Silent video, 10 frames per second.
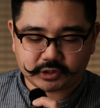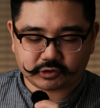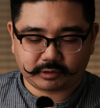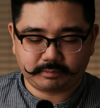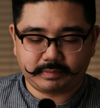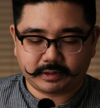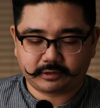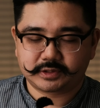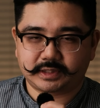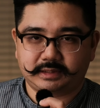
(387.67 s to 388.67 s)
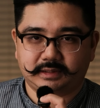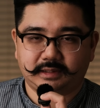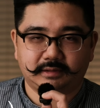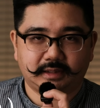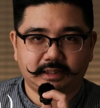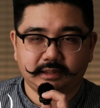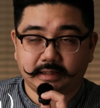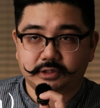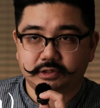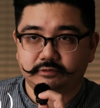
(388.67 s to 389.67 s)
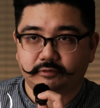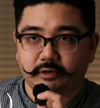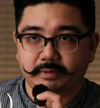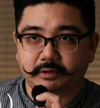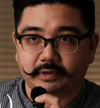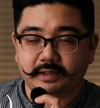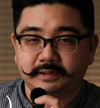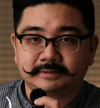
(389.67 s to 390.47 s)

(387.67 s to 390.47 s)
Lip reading: strong butter scent. I think actually it's very buttery.